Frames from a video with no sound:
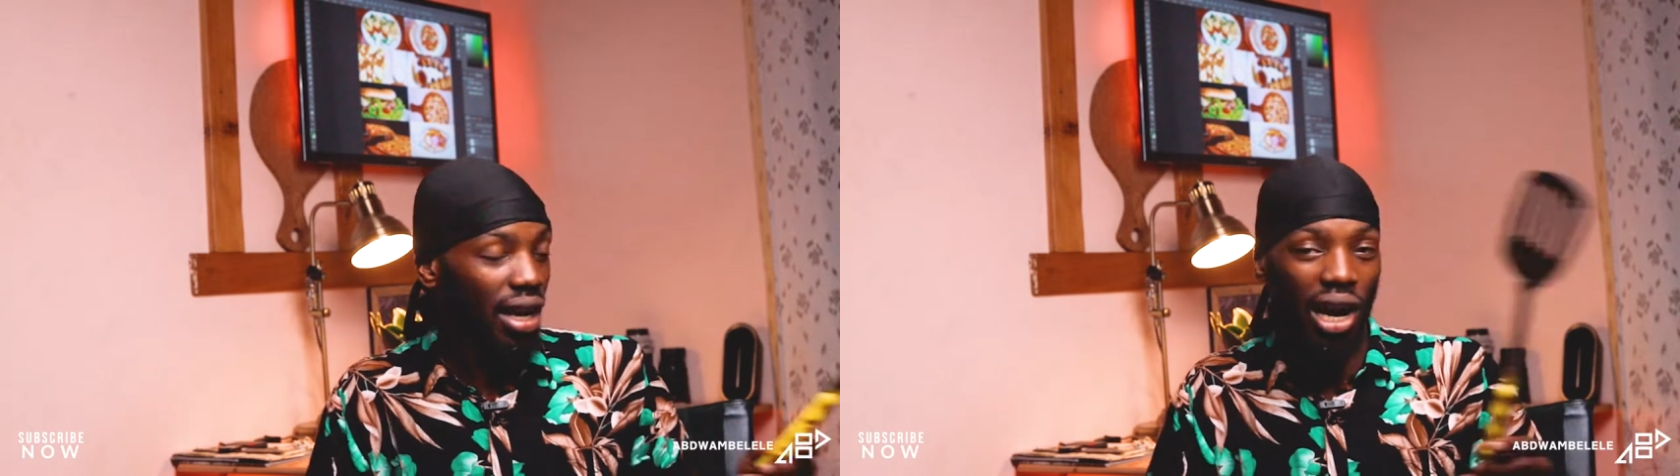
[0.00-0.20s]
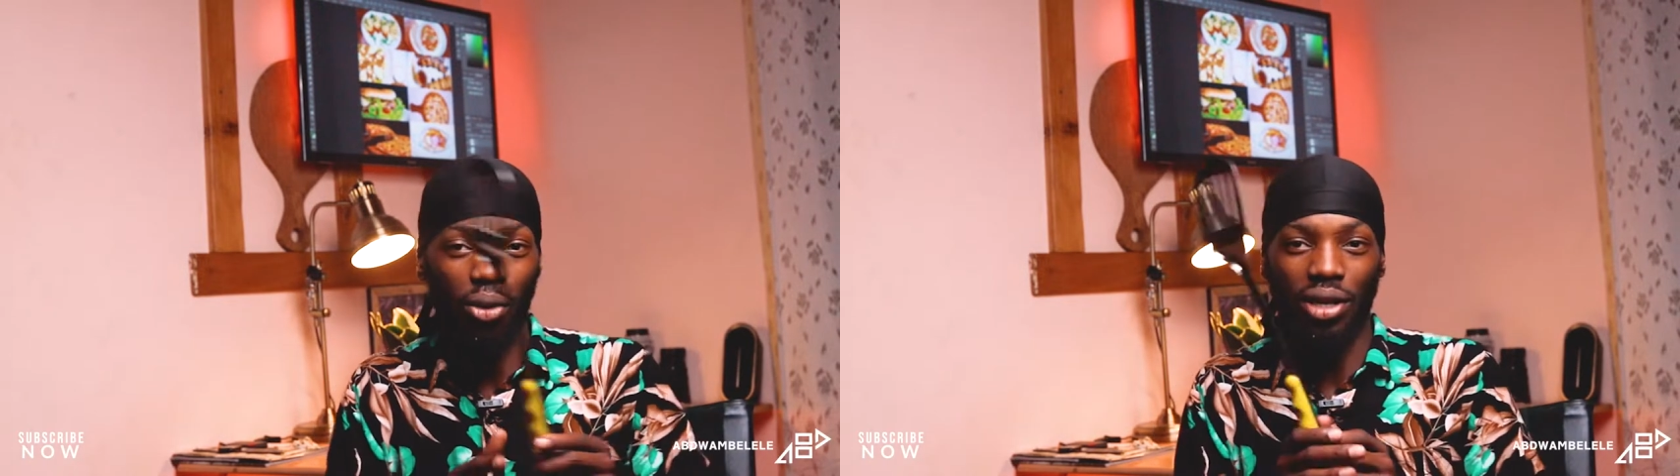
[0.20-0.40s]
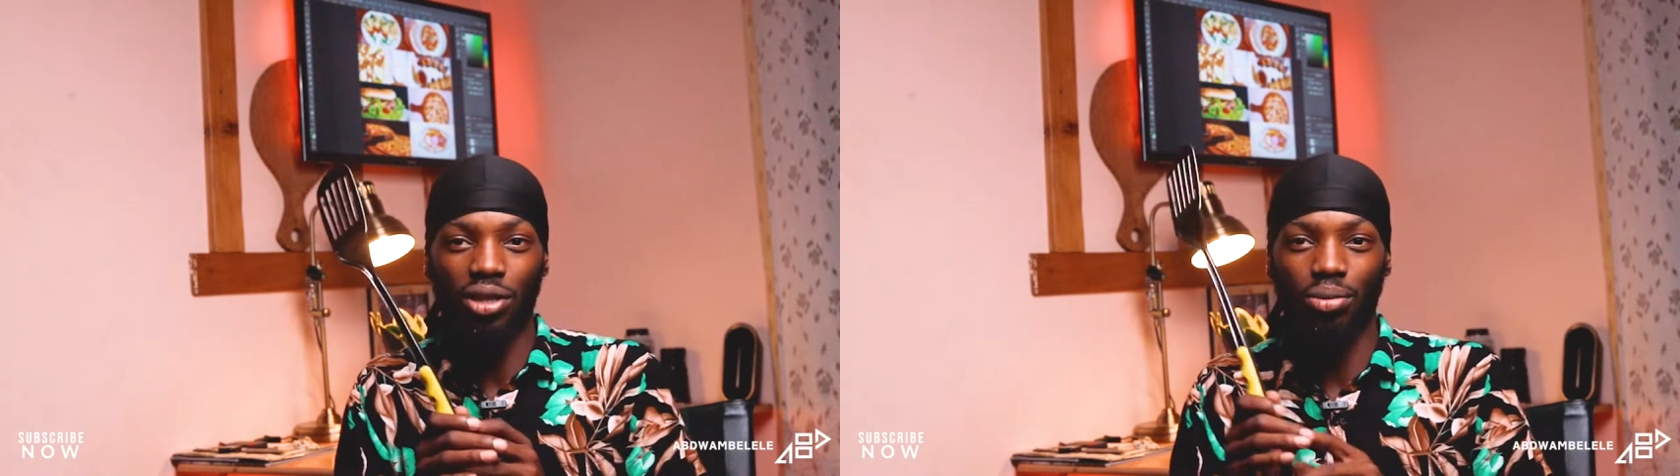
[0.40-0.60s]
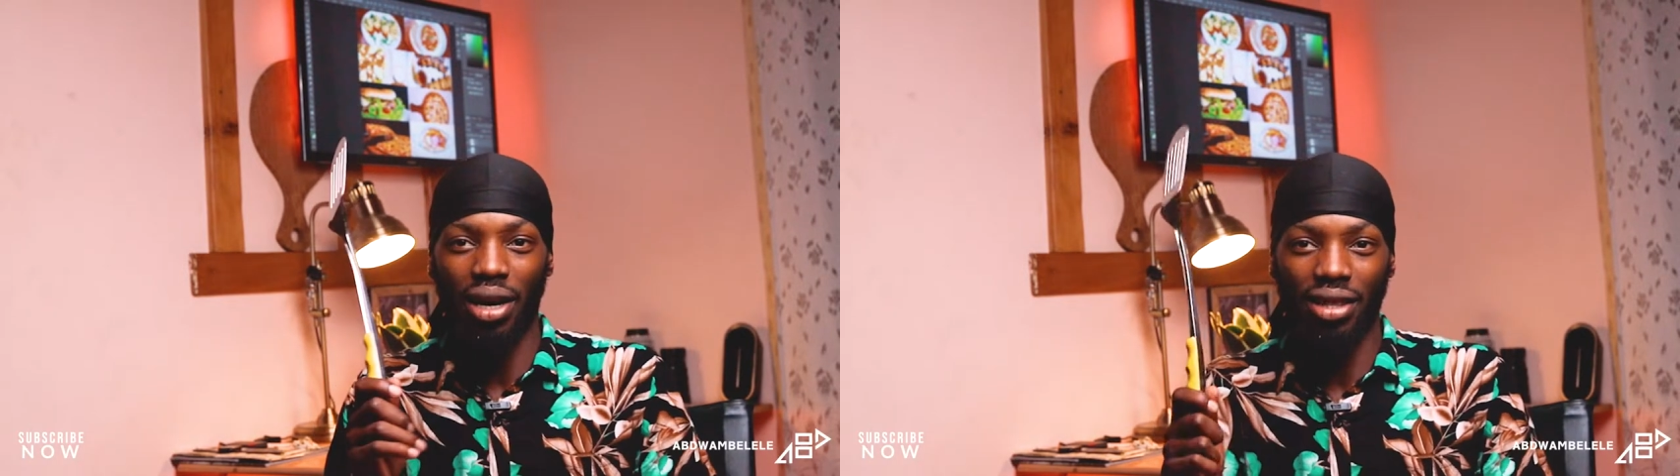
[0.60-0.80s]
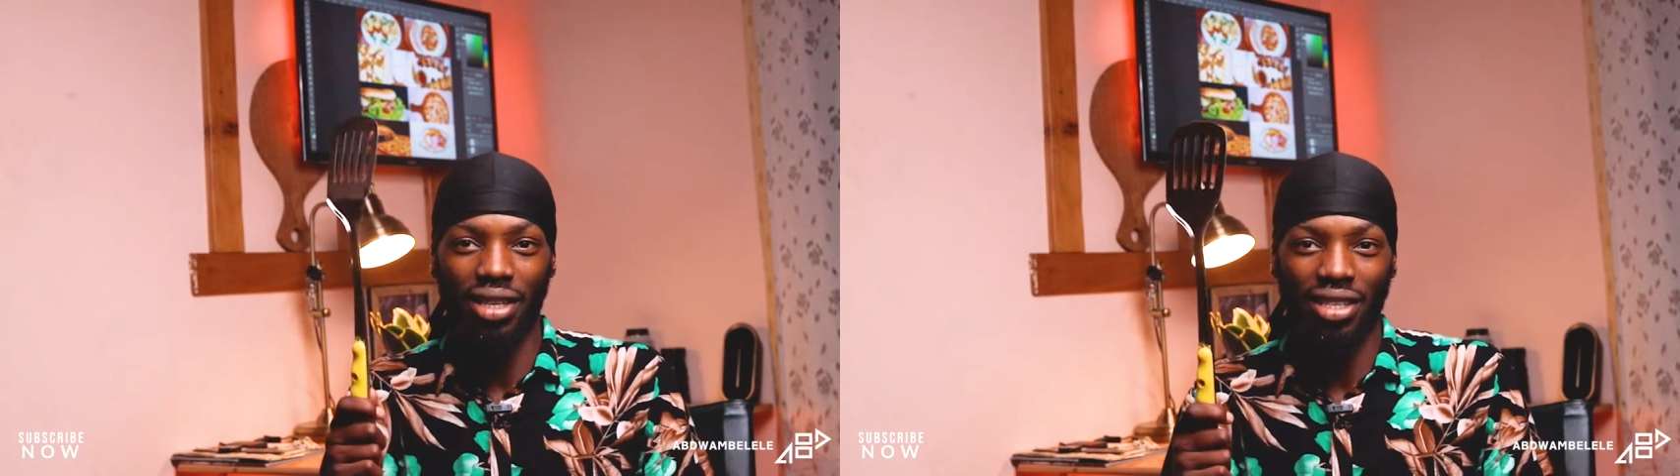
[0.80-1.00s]
I went to
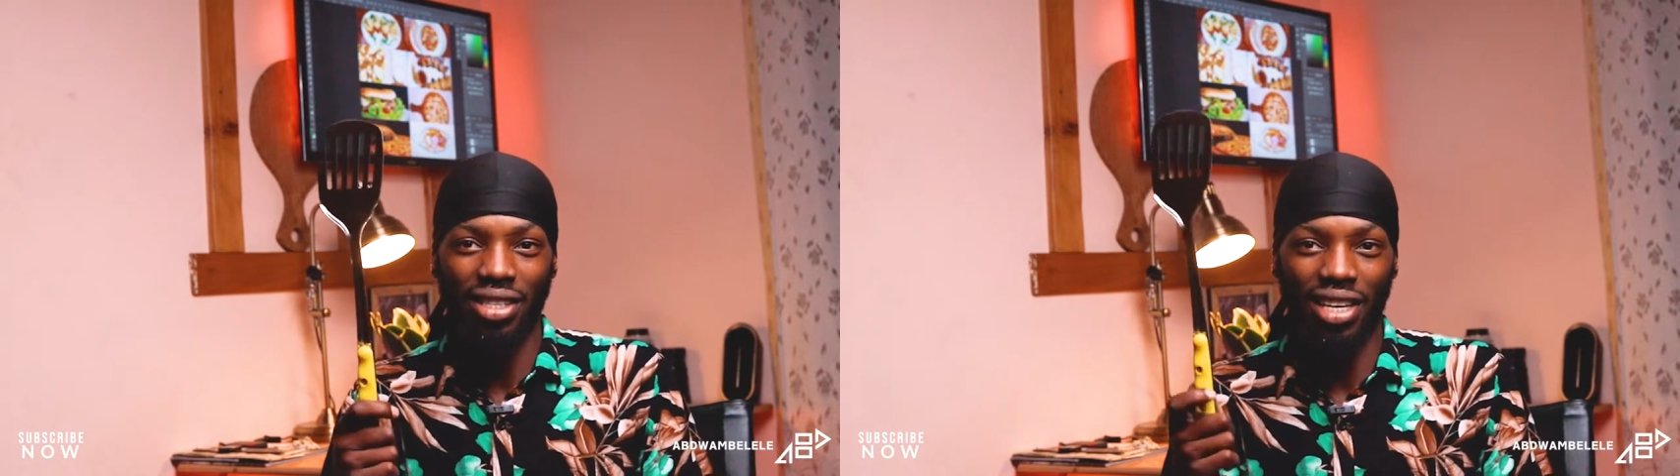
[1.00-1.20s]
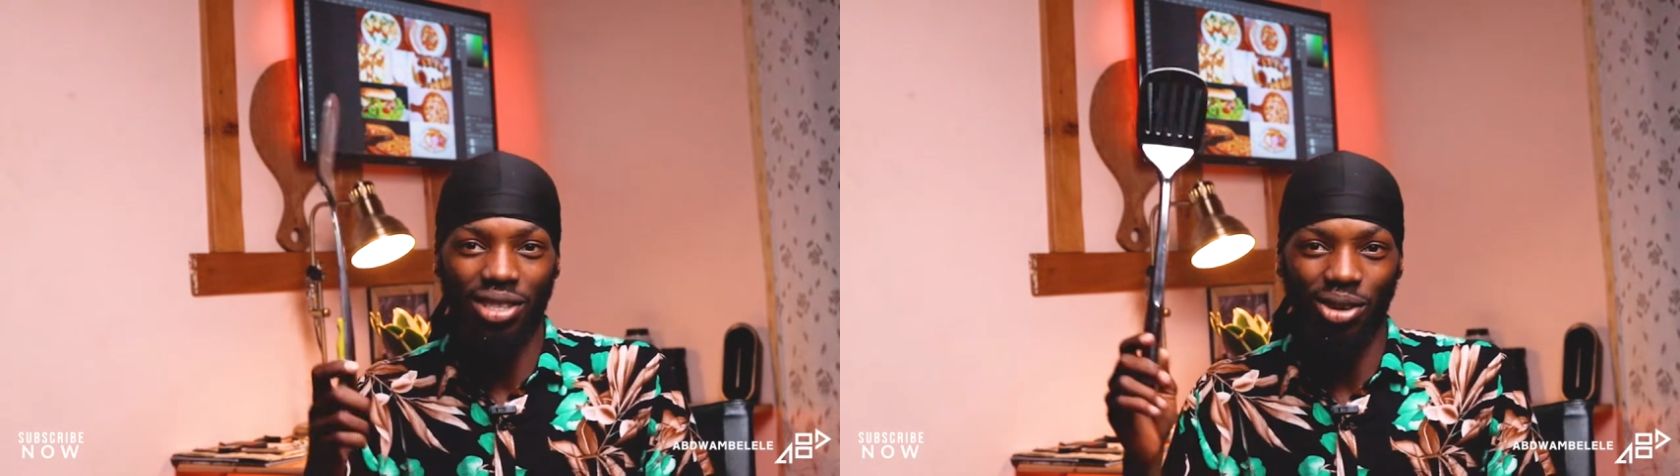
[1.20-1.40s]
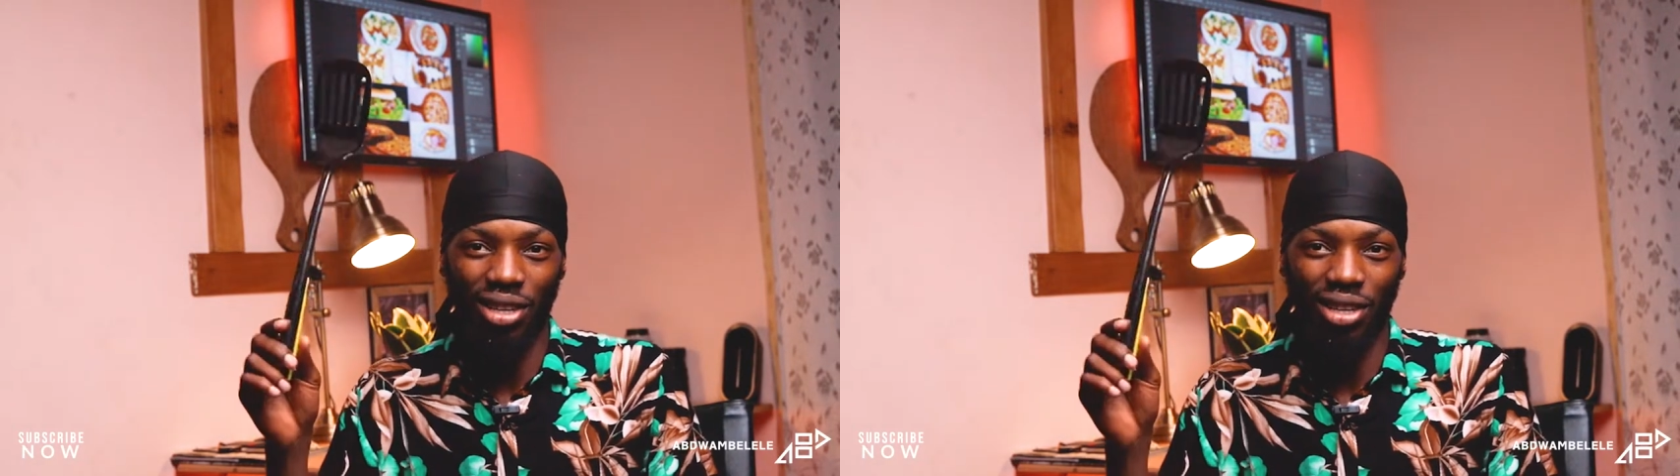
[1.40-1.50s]
buy this just